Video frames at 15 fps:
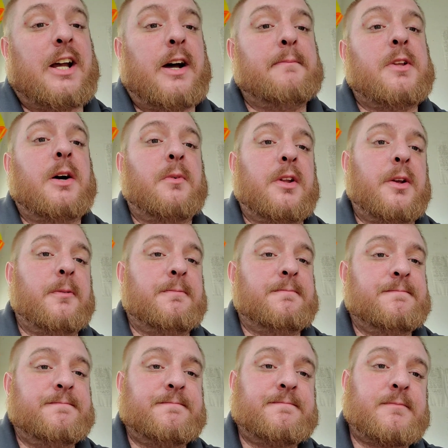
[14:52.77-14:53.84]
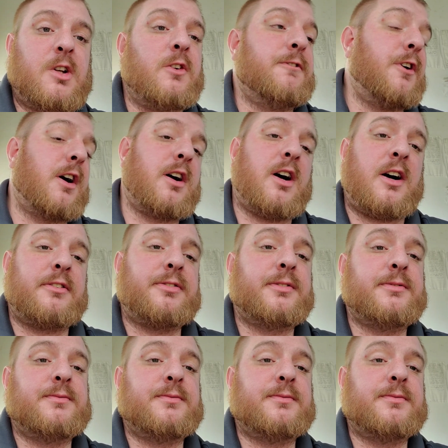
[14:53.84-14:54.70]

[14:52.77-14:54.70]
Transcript: I'm done with you. Go fuck off.